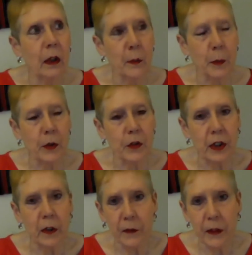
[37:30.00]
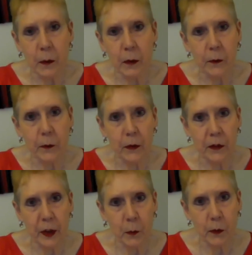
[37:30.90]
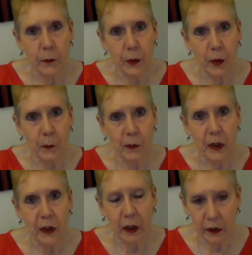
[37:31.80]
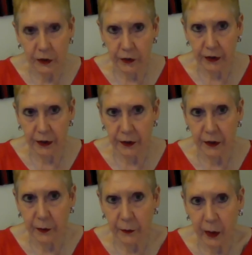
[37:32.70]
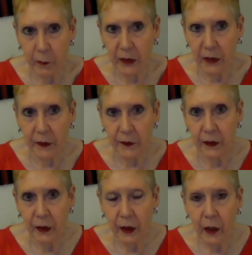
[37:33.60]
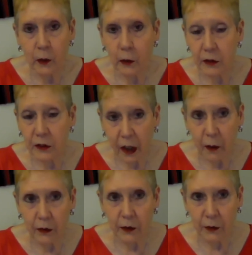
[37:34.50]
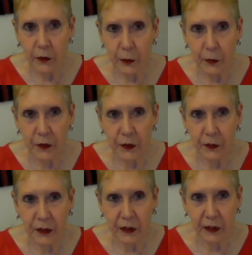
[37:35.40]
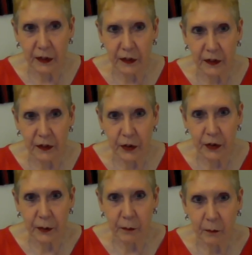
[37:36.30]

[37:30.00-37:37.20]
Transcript: especially if they were, fr- they were from acculturated families, looked down on the use of Yiddish